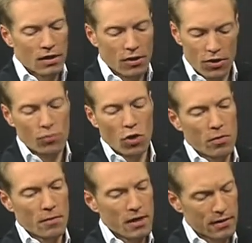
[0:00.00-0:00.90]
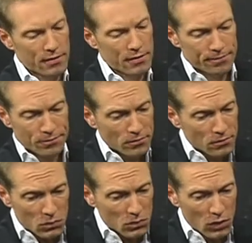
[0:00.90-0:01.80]
Now the problem is,
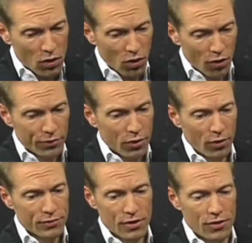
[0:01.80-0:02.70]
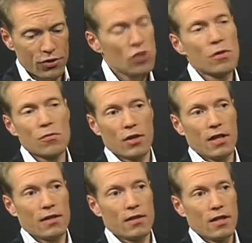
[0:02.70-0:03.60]
of course, in the human
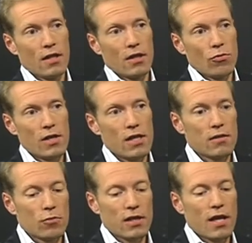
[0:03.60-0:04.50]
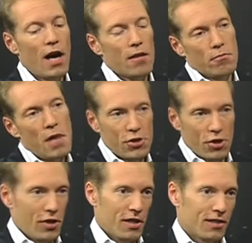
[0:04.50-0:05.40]
brain, we can't
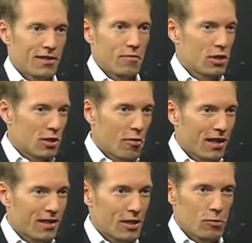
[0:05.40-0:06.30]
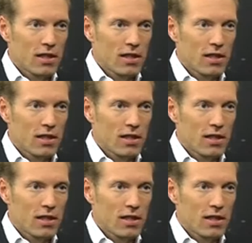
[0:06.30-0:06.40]
measure that activity directly.